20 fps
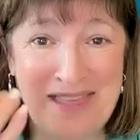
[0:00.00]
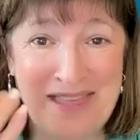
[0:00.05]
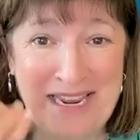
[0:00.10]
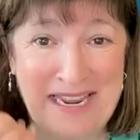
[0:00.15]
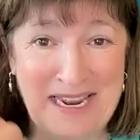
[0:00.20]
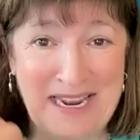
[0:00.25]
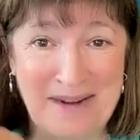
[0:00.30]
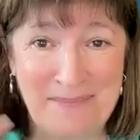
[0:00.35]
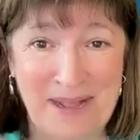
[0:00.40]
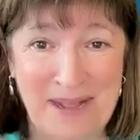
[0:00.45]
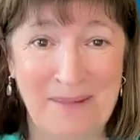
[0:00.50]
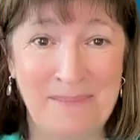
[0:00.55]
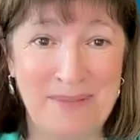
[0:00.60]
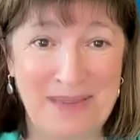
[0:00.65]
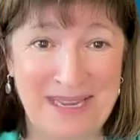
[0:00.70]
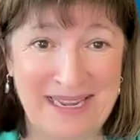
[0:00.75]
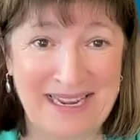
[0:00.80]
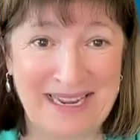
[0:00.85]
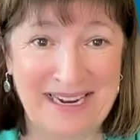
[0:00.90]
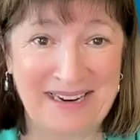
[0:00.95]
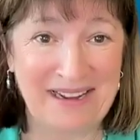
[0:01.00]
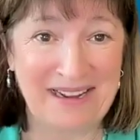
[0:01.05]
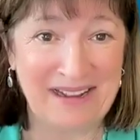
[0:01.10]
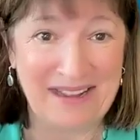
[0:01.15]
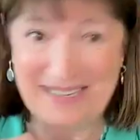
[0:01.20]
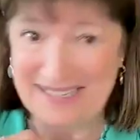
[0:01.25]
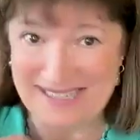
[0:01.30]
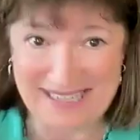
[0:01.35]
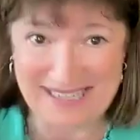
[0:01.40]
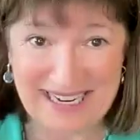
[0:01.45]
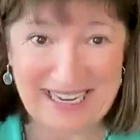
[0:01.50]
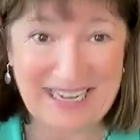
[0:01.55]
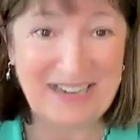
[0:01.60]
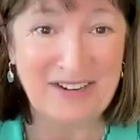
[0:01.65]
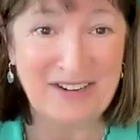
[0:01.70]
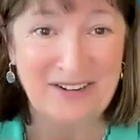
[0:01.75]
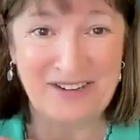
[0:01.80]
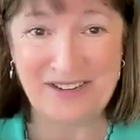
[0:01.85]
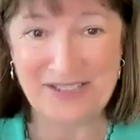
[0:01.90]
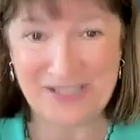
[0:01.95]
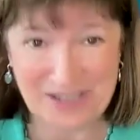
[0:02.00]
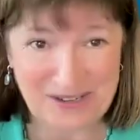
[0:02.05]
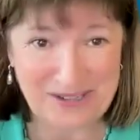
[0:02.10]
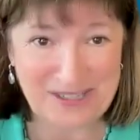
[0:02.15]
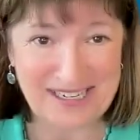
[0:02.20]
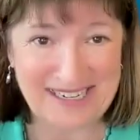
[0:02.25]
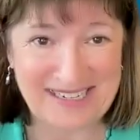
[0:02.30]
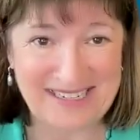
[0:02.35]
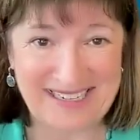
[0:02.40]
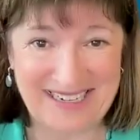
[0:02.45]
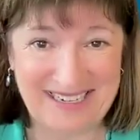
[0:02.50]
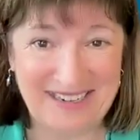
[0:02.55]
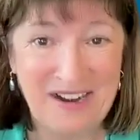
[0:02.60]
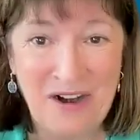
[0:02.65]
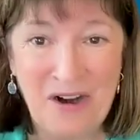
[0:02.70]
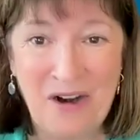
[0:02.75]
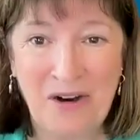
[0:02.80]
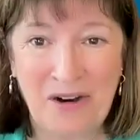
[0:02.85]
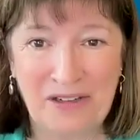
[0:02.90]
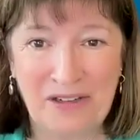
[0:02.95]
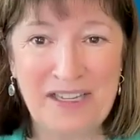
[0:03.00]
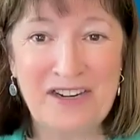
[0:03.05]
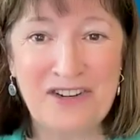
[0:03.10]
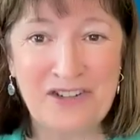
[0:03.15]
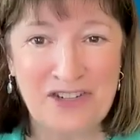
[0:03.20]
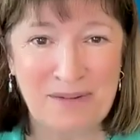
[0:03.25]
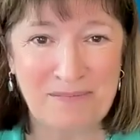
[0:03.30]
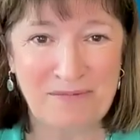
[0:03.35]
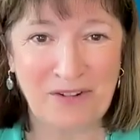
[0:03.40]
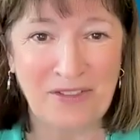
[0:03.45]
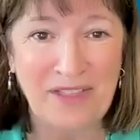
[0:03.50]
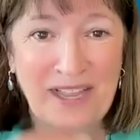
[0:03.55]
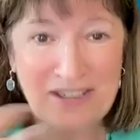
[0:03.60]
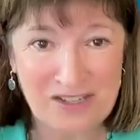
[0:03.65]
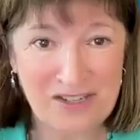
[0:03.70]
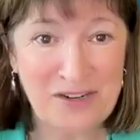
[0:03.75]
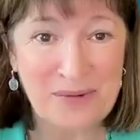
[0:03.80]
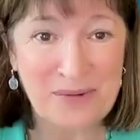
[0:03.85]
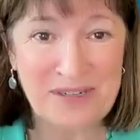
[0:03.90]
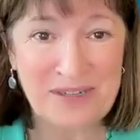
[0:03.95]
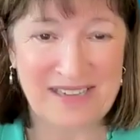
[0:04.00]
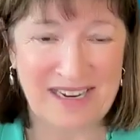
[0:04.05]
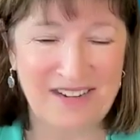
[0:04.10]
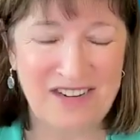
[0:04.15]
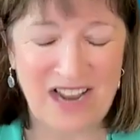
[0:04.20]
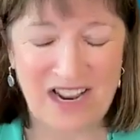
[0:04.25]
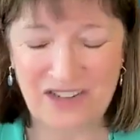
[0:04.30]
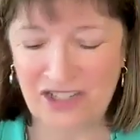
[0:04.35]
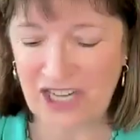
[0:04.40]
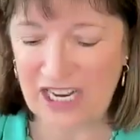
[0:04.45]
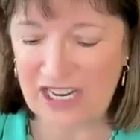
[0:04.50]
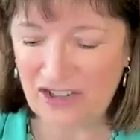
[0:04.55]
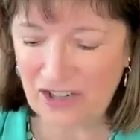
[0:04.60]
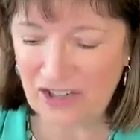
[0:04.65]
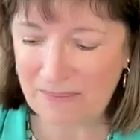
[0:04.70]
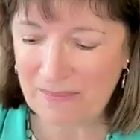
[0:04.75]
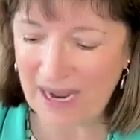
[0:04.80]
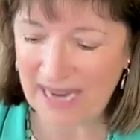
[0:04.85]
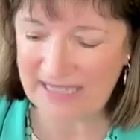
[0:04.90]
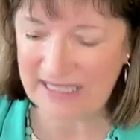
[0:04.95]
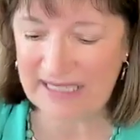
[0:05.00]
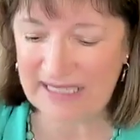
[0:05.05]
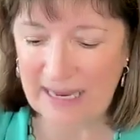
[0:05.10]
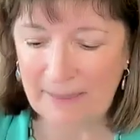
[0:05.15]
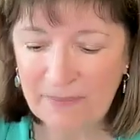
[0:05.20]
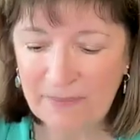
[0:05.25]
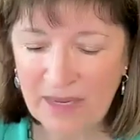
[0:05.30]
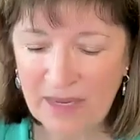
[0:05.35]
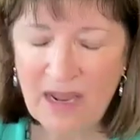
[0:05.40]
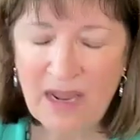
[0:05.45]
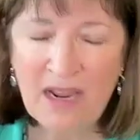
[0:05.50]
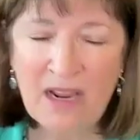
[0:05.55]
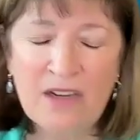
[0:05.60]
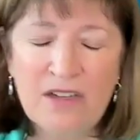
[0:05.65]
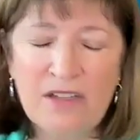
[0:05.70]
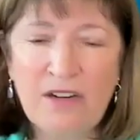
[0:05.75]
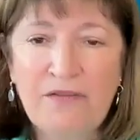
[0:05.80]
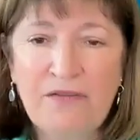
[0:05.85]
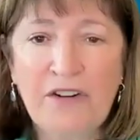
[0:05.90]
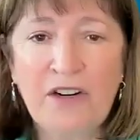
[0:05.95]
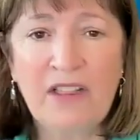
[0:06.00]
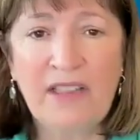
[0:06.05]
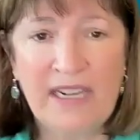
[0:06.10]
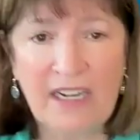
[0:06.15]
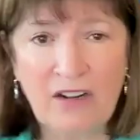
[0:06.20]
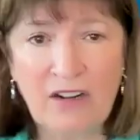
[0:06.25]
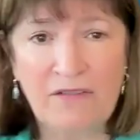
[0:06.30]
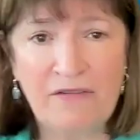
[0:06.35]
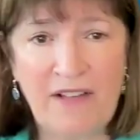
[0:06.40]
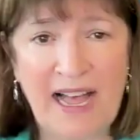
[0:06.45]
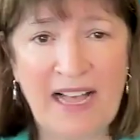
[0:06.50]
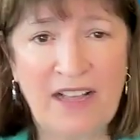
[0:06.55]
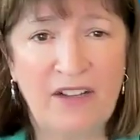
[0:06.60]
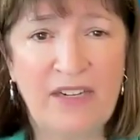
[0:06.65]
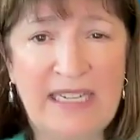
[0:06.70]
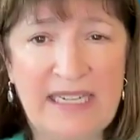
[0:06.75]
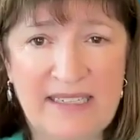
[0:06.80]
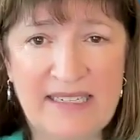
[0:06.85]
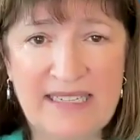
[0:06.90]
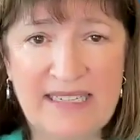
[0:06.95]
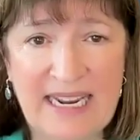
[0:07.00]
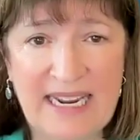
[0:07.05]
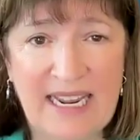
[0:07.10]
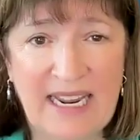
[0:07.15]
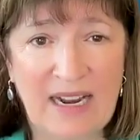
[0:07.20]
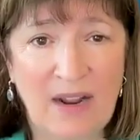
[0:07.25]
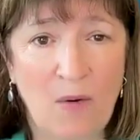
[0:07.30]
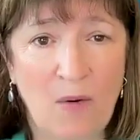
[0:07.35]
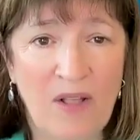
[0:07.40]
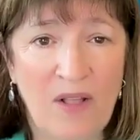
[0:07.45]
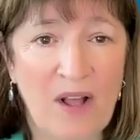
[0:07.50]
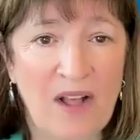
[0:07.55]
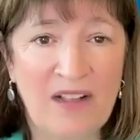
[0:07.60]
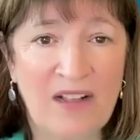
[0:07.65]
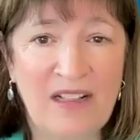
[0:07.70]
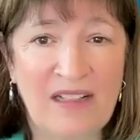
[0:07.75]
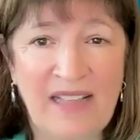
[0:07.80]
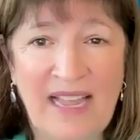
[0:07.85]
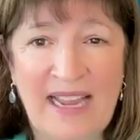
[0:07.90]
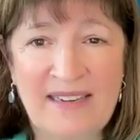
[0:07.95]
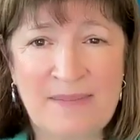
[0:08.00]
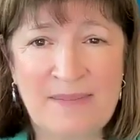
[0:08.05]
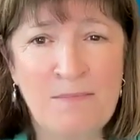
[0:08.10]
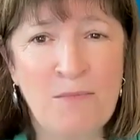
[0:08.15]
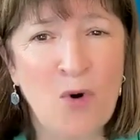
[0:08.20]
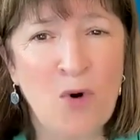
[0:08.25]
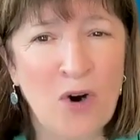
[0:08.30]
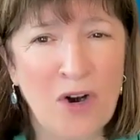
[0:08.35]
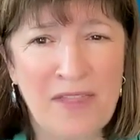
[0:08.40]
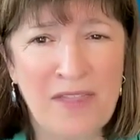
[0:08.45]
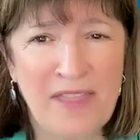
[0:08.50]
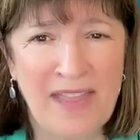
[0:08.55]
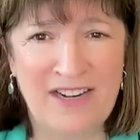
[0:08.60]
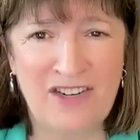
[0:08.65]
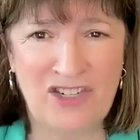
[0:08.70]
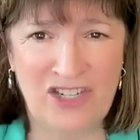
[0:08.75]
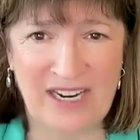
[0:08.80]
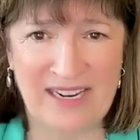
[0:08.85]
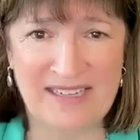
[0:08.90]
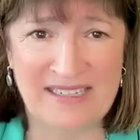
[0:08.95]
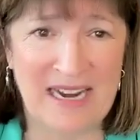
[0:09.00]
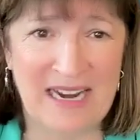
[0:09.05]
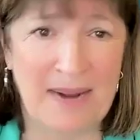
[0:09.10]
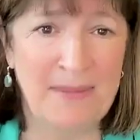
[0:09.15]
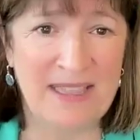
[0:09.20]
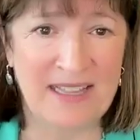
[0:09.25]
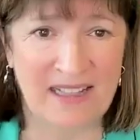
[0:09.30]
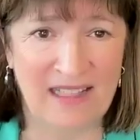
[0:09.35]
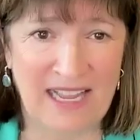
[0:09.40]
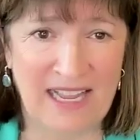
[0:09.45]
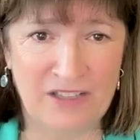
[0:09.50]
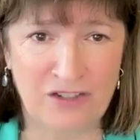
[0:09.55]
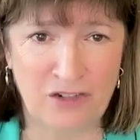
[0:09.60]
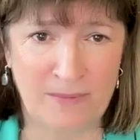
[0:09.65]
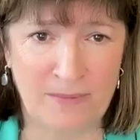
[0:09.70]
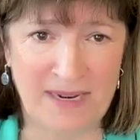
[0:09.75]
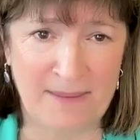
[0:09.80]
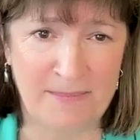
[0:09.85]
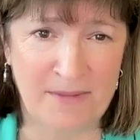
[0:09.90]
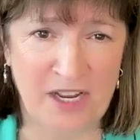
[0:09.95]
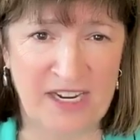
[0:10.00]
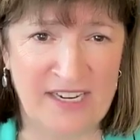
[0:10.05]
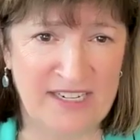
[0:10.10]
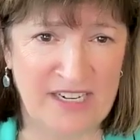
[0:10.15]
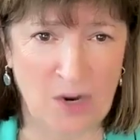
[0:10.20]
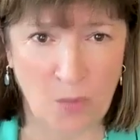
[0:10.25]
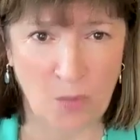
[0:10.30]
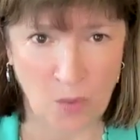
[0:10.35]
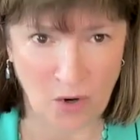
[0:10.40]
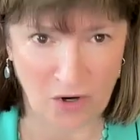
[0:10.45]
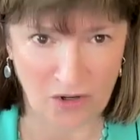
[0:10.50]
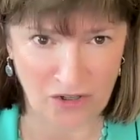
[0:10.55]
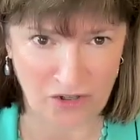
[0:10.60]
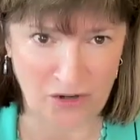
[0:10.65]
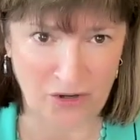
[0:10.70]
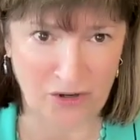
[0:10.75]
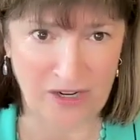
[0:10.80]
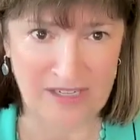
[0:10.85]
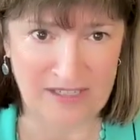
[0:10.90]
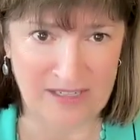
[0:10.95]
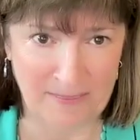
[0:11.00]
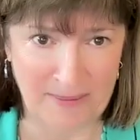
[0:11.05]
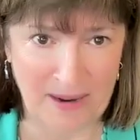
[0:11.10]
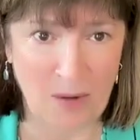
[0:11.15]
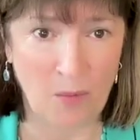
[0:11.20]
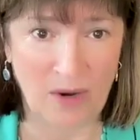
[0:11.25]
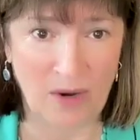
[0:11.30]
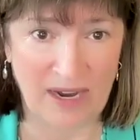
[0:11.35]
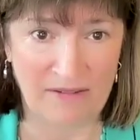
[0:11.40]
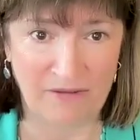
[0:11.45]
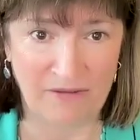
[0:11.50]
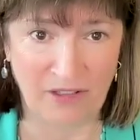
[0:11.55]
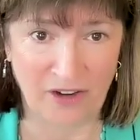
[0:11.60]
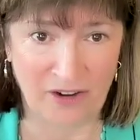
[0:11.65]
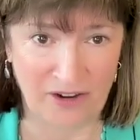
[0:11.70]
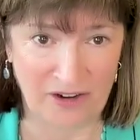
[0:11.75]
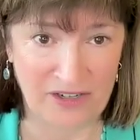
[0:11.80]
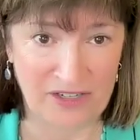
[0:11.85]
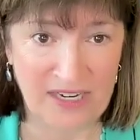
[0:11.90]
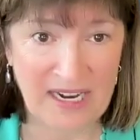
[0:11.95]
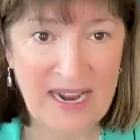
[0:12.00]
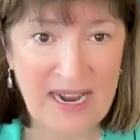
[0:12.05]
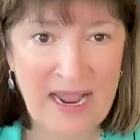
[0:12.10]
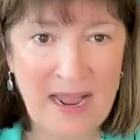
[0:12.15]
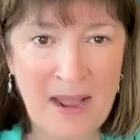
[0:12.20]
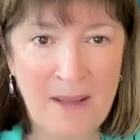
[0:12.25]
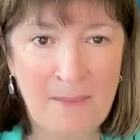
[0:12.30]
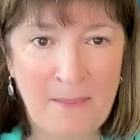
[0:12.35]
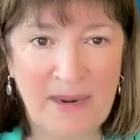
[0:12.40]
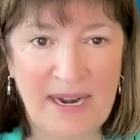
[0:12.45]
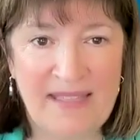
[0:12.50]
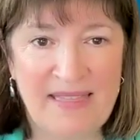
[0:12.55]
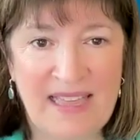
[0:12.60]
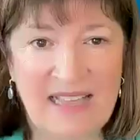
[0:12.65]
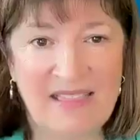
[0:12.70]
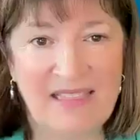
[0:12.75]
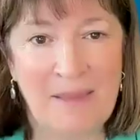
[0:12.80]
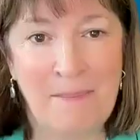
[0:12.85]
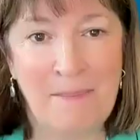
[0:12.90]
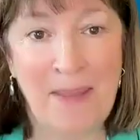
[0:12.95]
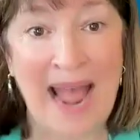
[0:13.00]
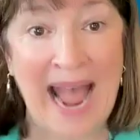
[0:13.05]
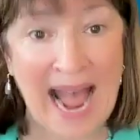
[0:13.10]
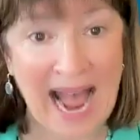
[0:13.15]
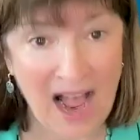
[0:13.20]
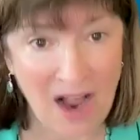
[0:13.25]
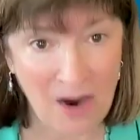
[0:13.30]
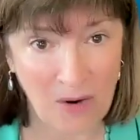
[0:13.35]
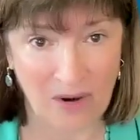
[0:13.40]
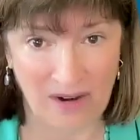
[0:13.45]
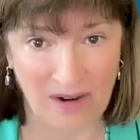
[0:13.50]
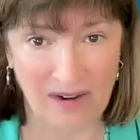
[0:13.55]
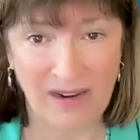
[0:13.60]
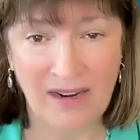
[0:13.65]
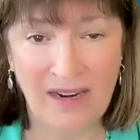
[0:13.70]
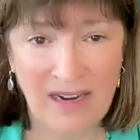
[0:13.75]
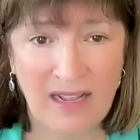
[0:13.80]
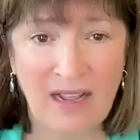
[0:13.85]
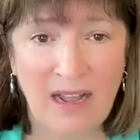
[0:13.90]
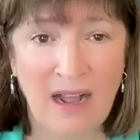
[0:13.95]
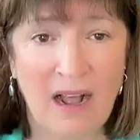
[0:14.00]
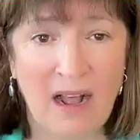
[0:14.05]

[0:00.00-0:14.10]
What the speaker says: to thinking about being a dean or an associate dean or a leadership role. That too is a change in mindset. So for clinical faculty, it's thinking, it's more than just I'm in the classroom and I'm going to tell war stories about what I've learned. But I think the power